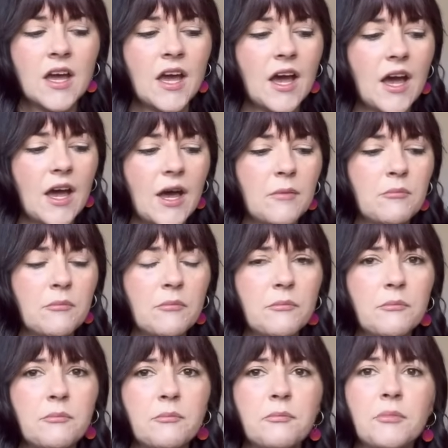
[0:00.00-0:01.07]

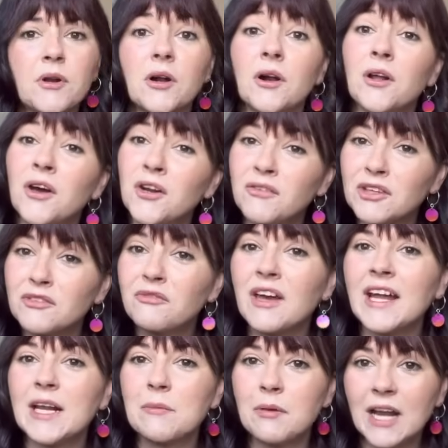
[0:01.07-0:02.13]
but a lot of it's
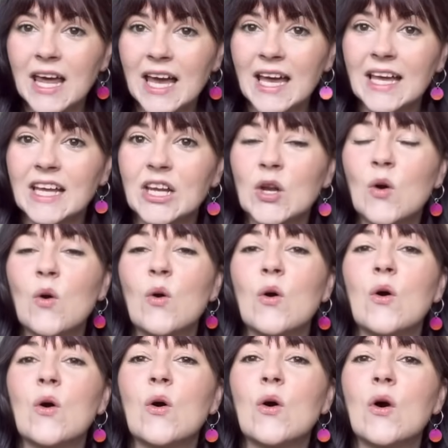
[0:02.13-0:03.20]
fairly plain,
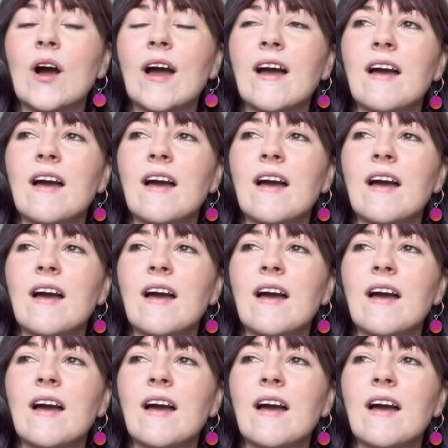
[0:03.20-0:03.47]
or